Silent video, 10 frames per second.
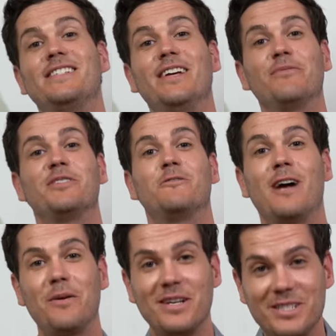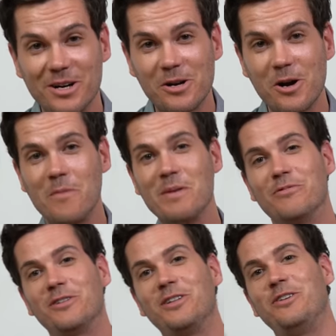is Nick from stridewise dot com in
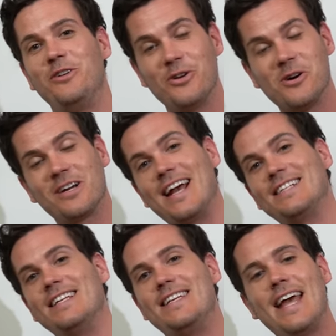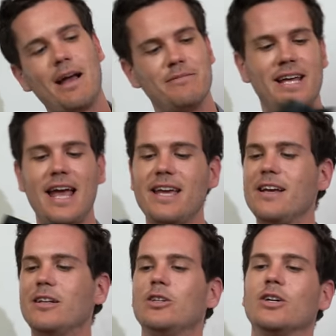Brooklyn, New York, and today I'm
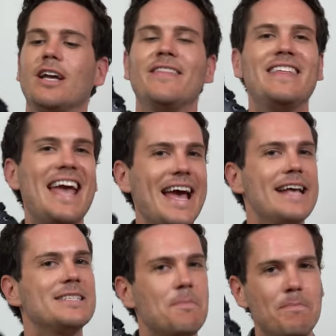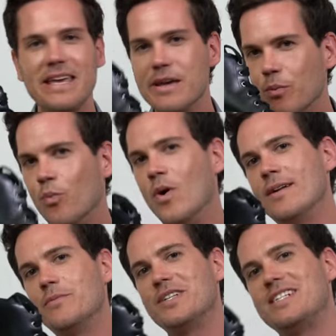taking a look at the S B
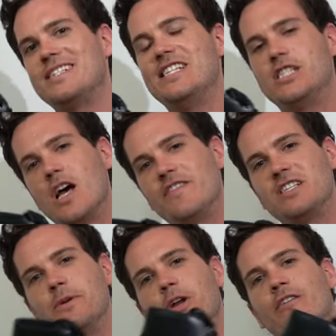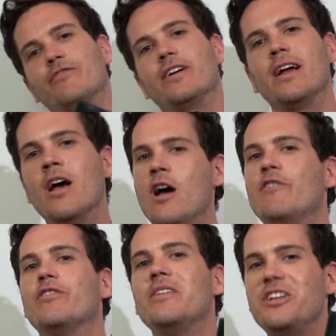one, which is the service boot offering
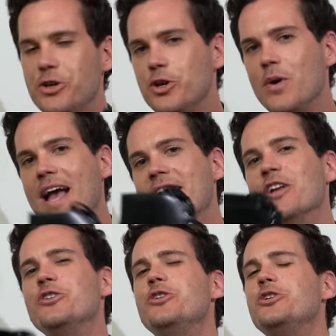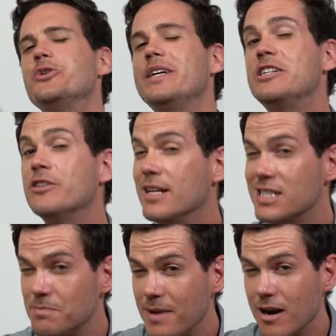from the new and unusually
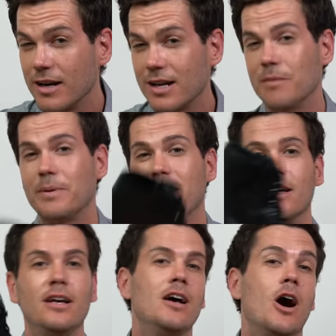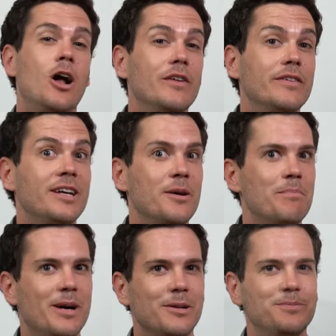transparent company, Oliver
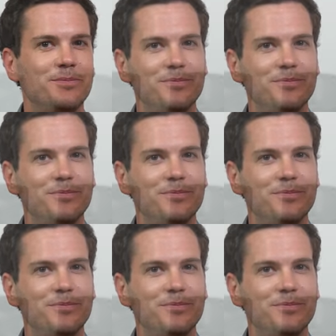Cabell.